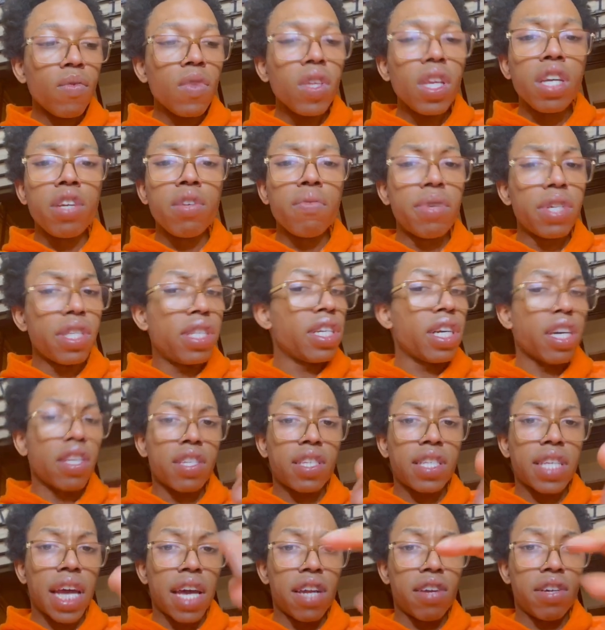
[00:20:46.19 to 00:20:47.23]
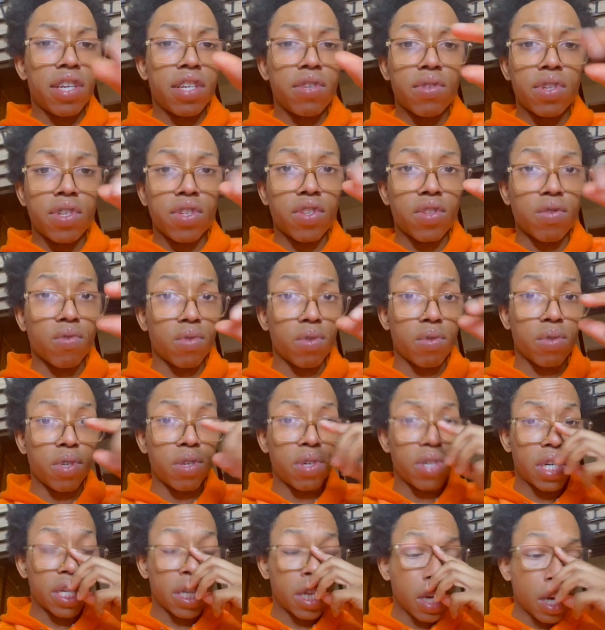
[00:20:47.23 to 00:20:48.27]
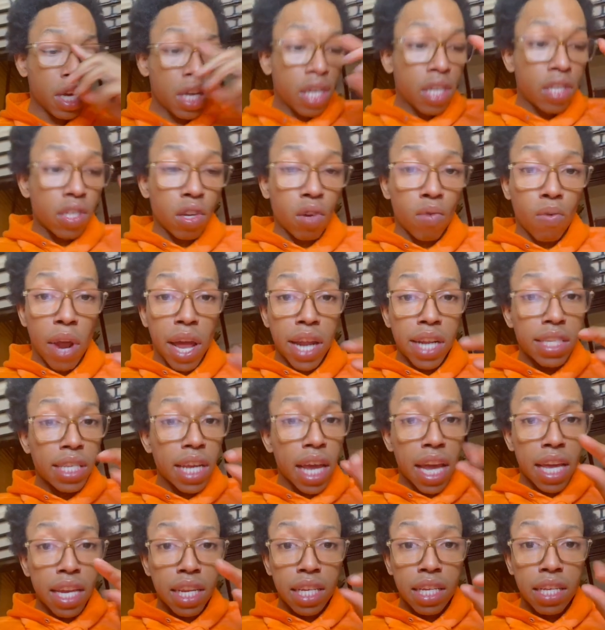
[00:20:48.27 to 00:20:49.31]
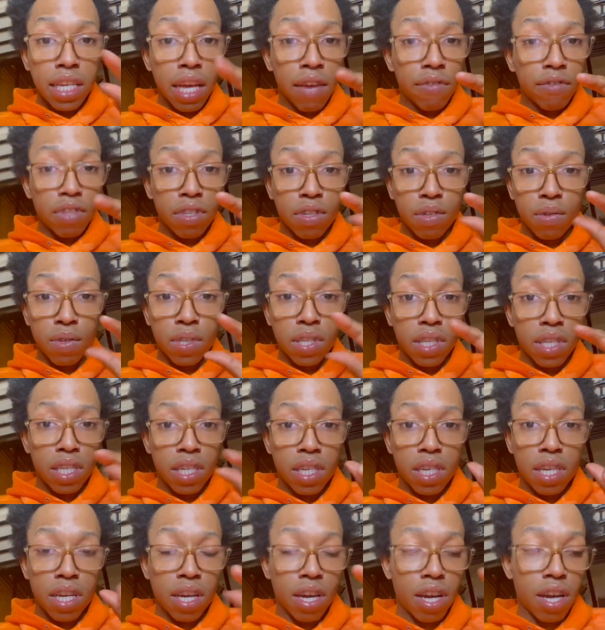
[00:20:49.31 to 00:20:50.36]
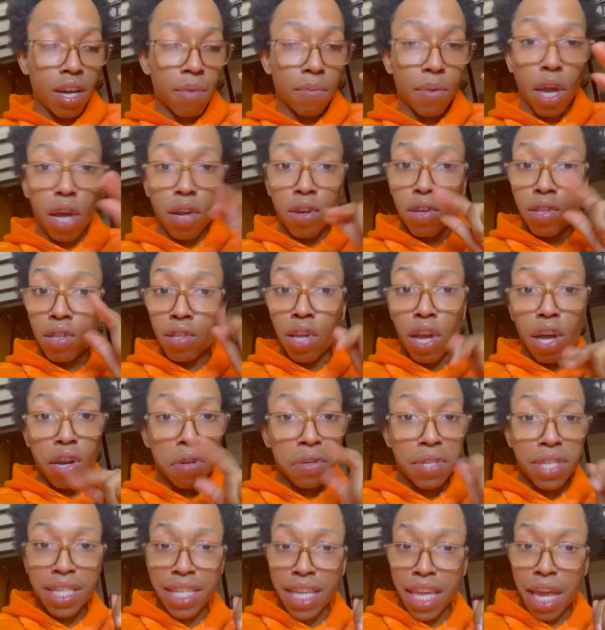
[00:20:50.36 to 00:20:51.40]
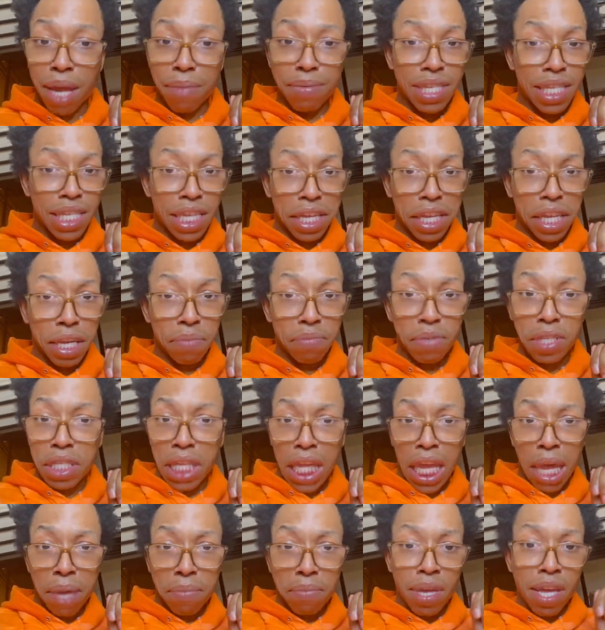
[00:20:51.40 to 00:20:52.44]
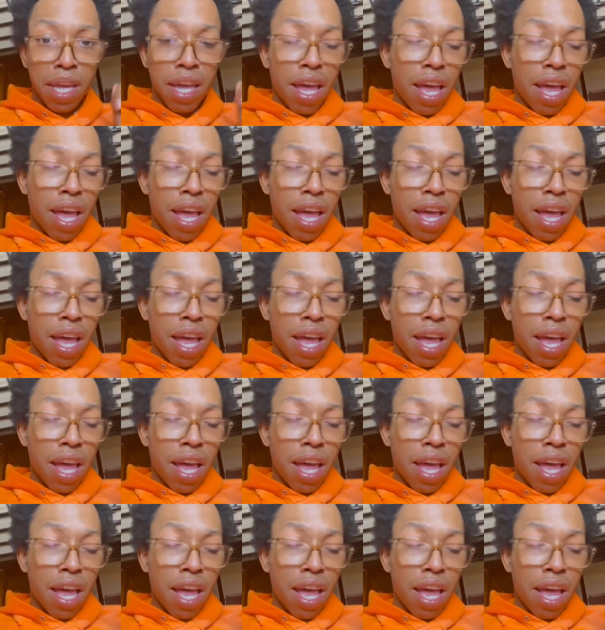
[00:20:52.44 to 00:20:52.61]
you put the other side on and you just screw it on. So righty tighty, lefty loosey. Um, y'all know y'all know the scam, the scheme, scam.